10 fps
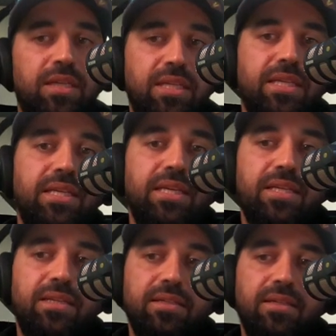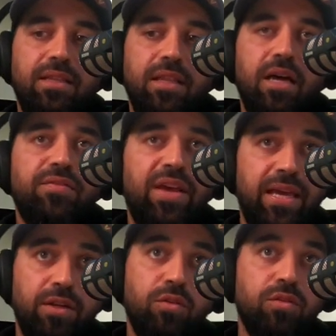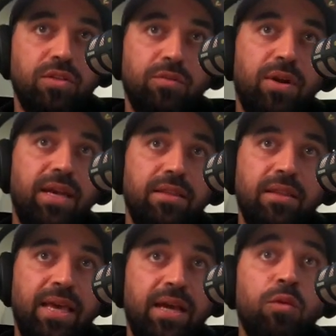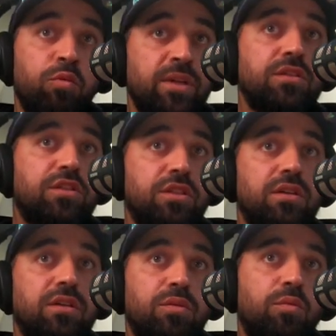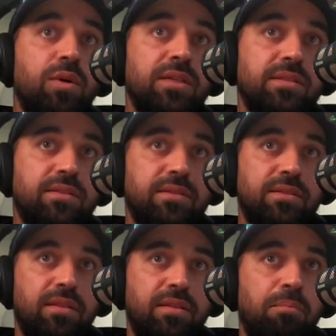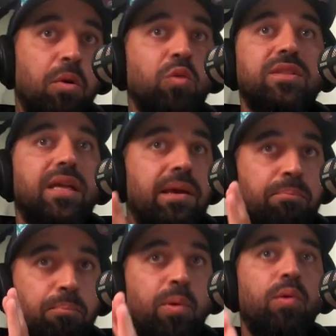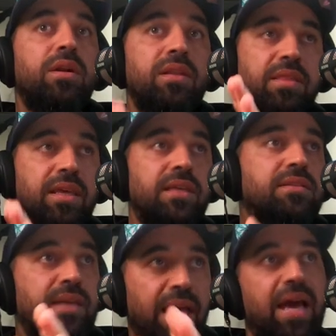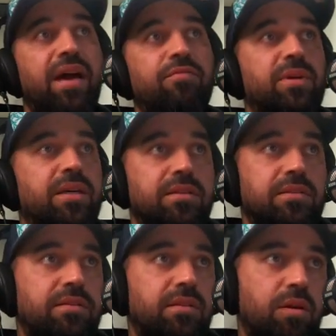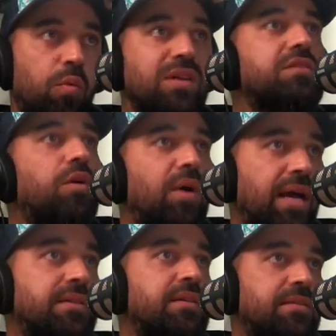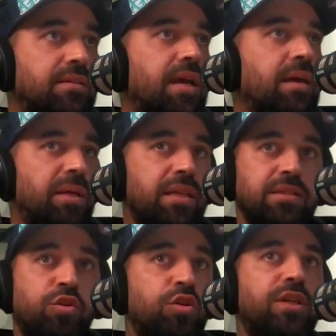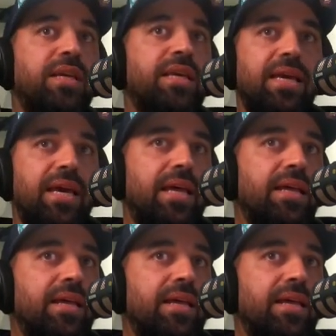needed a lot of hand holding, right? Like a realtor was the most important thing to have because there was no access to MLS. You couldn't get,